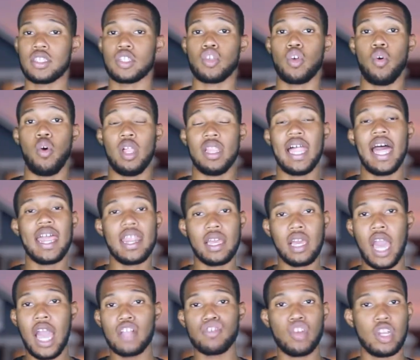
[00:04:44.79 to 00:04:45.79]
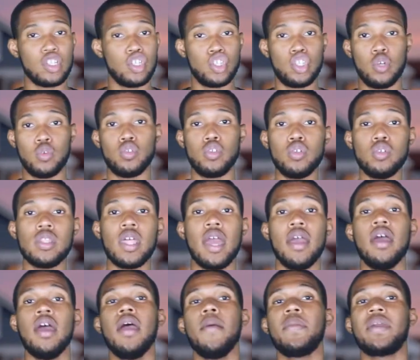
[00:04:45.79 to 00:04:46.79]
So a lot of contractors don't do
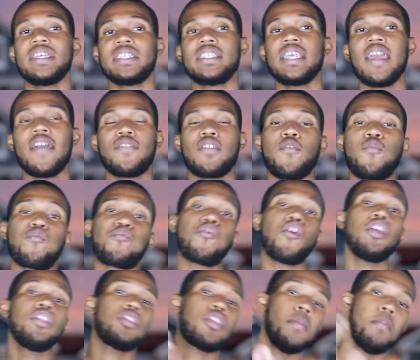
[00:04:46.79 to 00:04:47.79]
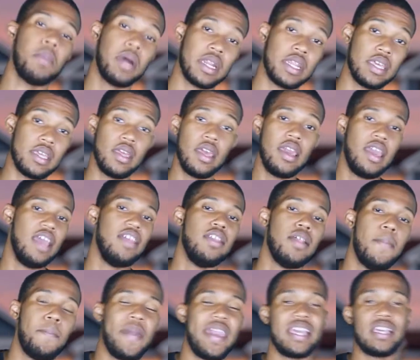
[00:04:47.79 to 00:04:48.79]
that because they have to front the money, and then
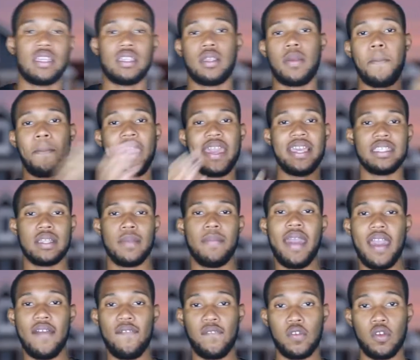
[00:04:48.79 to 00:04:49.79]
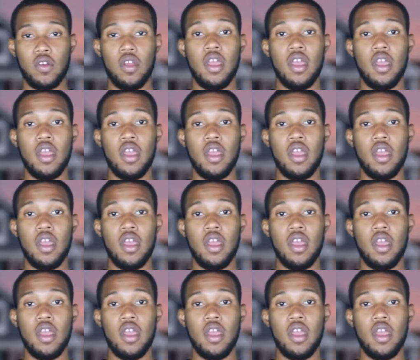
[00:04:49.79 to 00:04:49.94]
the bank pays them after.